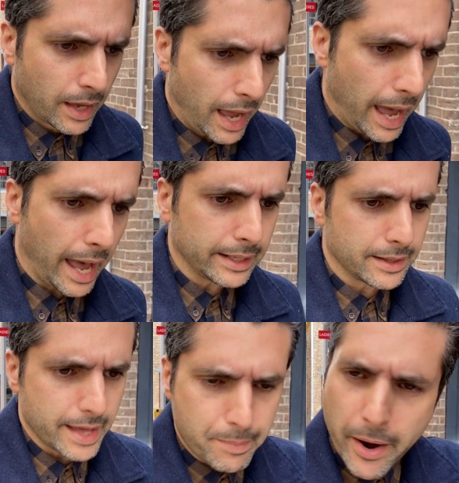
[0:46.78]
and
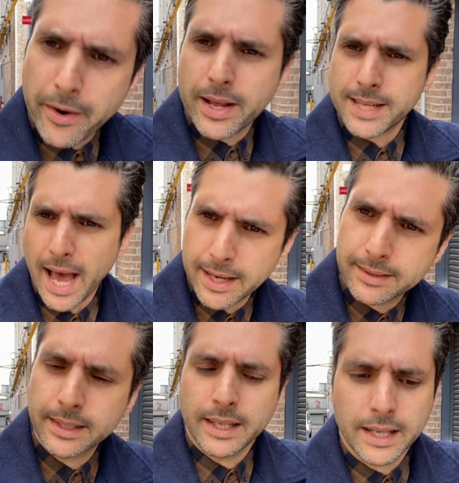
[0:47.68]
their parent has had
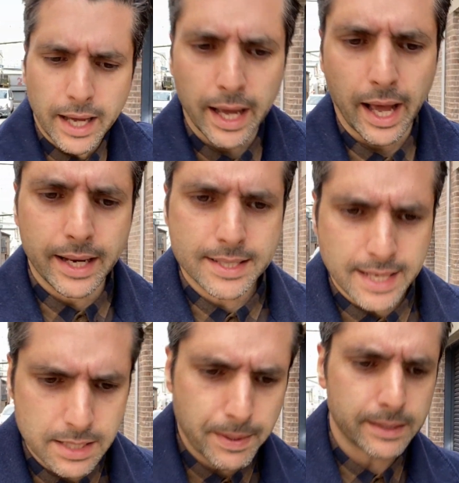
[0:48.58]
an
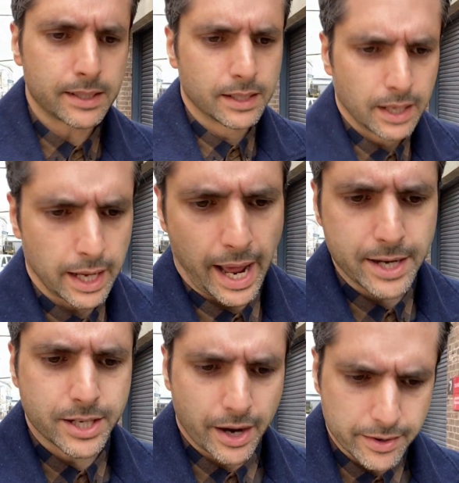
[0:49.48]
assessment, an
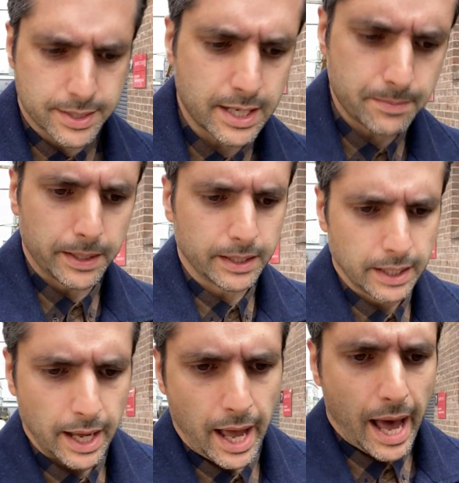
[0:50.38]
aged care assessment,
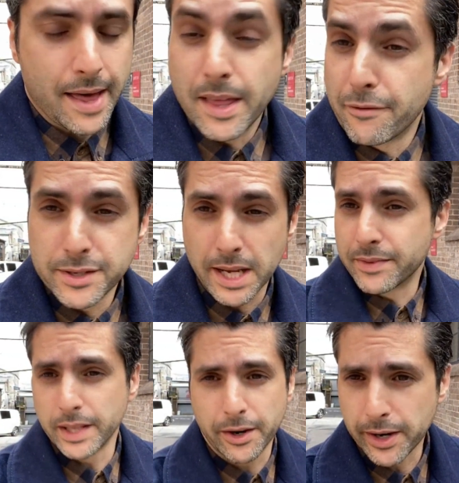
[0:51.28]
and they've received
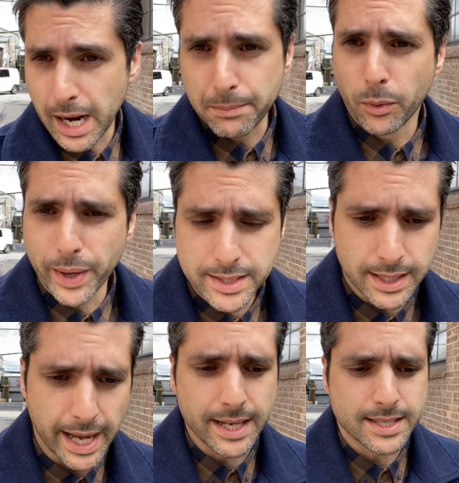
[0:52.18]
a letter a couple of weeks
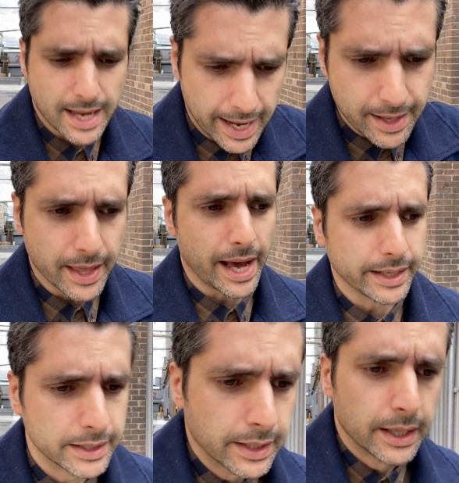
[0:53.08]
later saying that
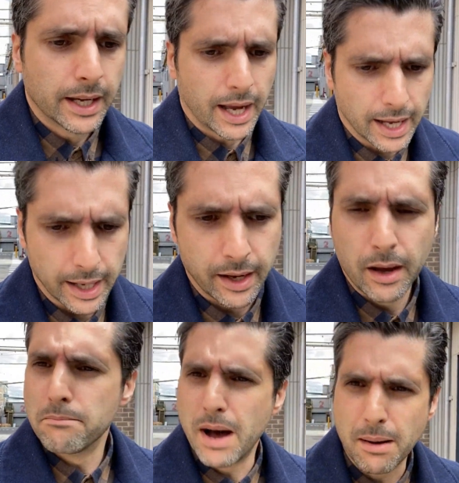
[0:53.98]

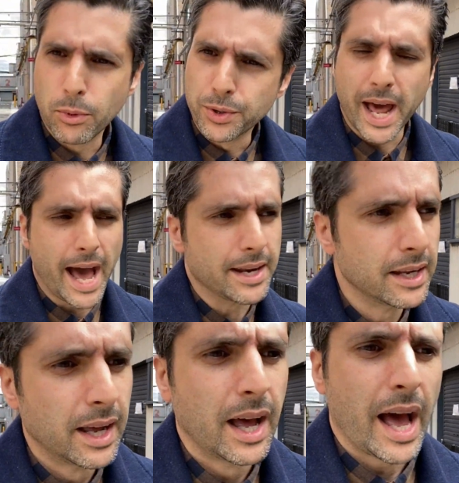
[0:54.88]
mum or dad
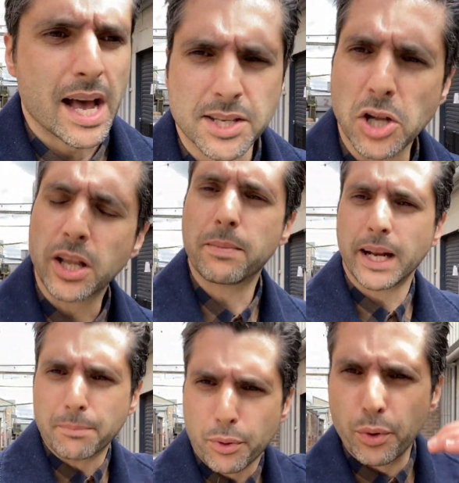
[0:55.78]
has only been
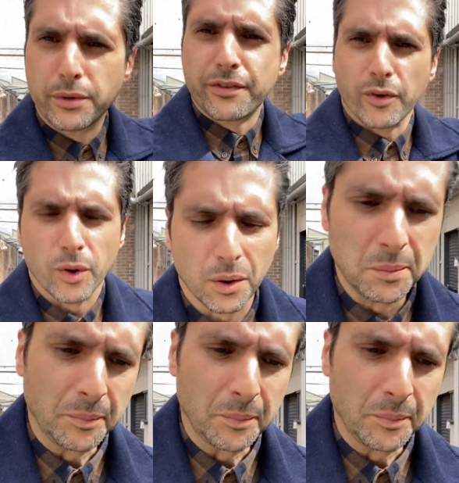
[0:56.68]
approved for